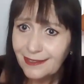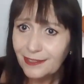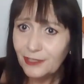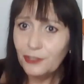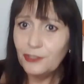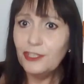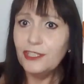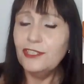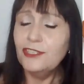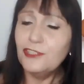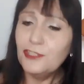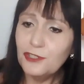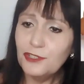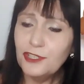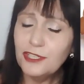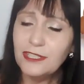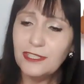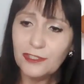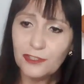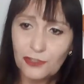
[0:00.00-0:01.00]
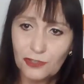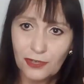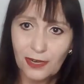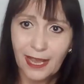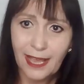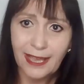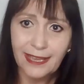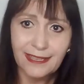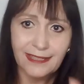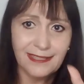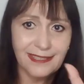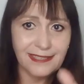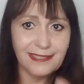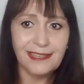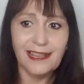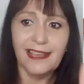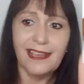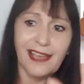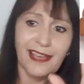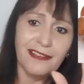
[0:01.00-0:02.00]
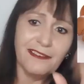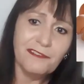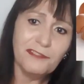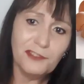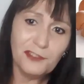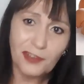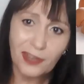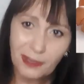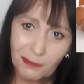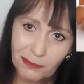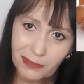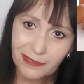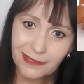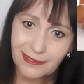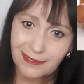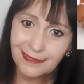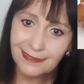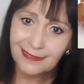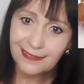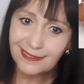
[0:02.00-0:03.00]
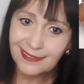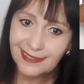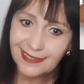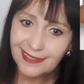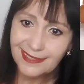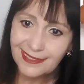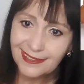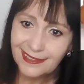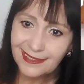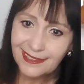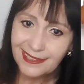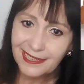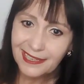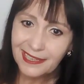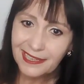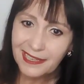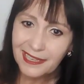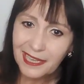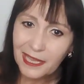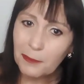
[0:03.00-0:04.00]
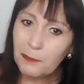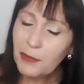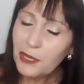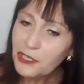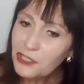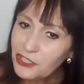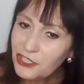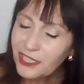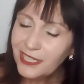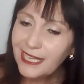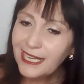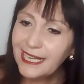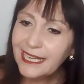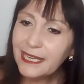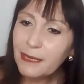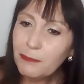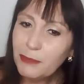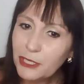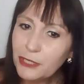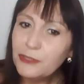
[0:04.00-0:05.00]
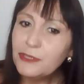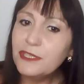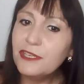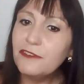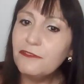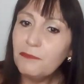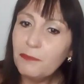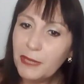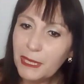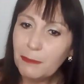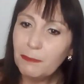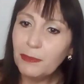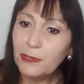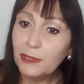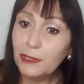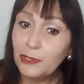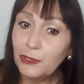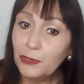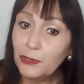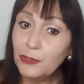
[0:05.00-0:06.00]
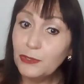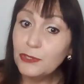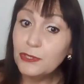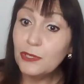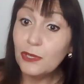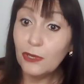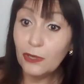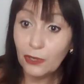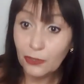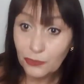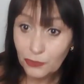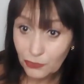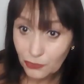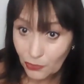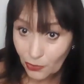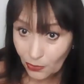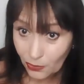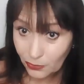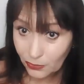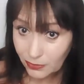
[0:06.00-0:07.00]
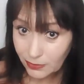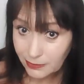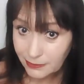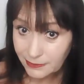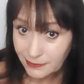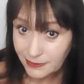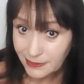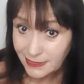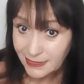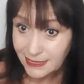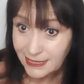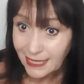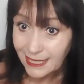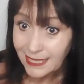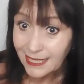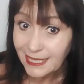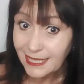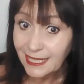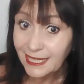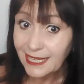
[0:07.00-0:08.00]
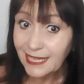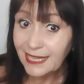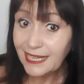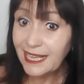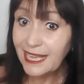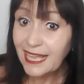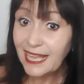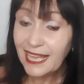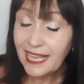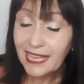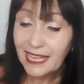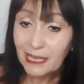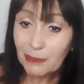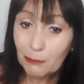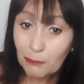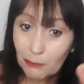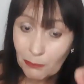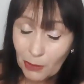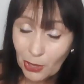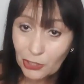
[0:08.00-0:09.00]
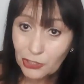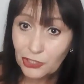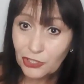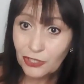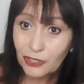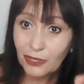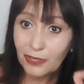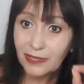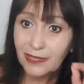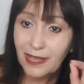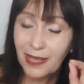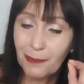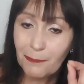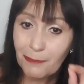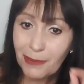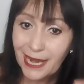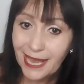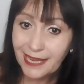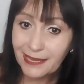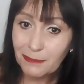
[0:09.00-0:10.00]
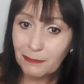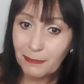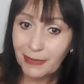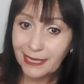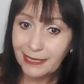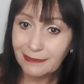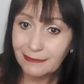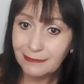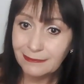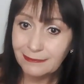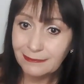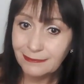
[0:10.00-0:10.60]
you just try and stay out of trouble. Emotionally abusive people use control, emotional blackmail.